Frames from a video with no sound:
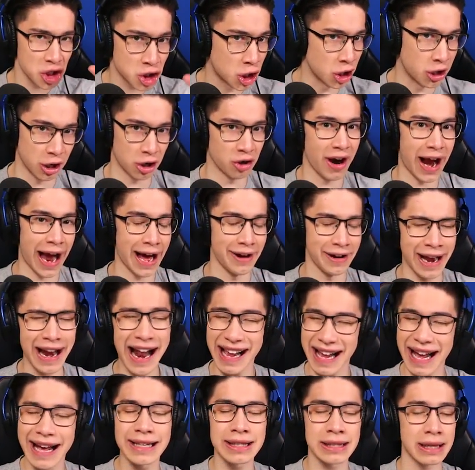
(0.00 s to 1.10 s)
to the ground. And I
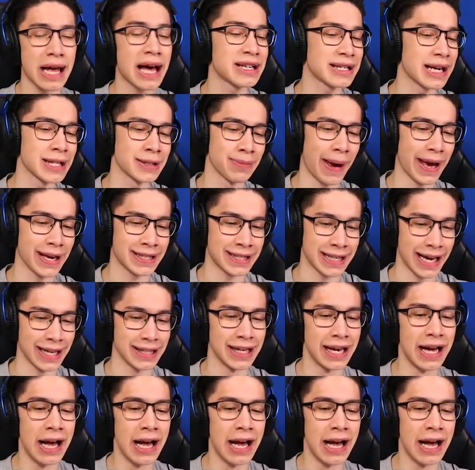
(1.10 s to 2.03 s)
guess that does make sense,